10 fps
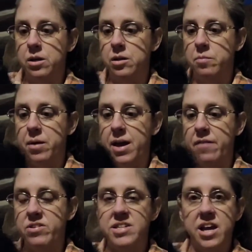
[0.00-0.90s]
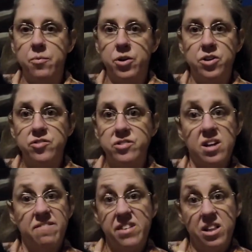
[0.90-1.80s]
You may have a day where you're just
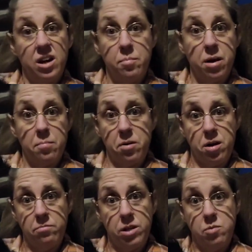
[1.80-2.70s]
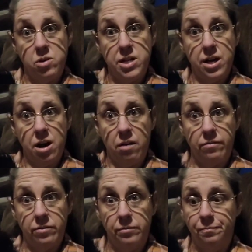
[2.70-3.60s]
not feeling a pom-pom and you want to take it
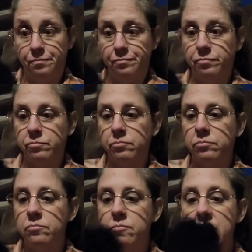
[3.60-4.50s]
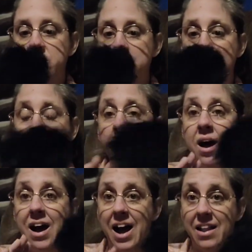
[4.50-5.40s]
off. So
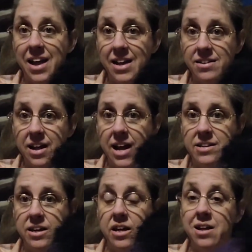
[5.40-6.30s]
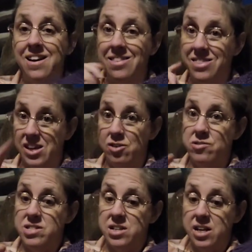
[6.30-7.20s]
I like the idea. Thank you,
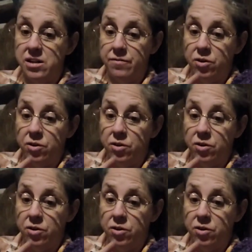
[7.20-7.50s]
Sunita, for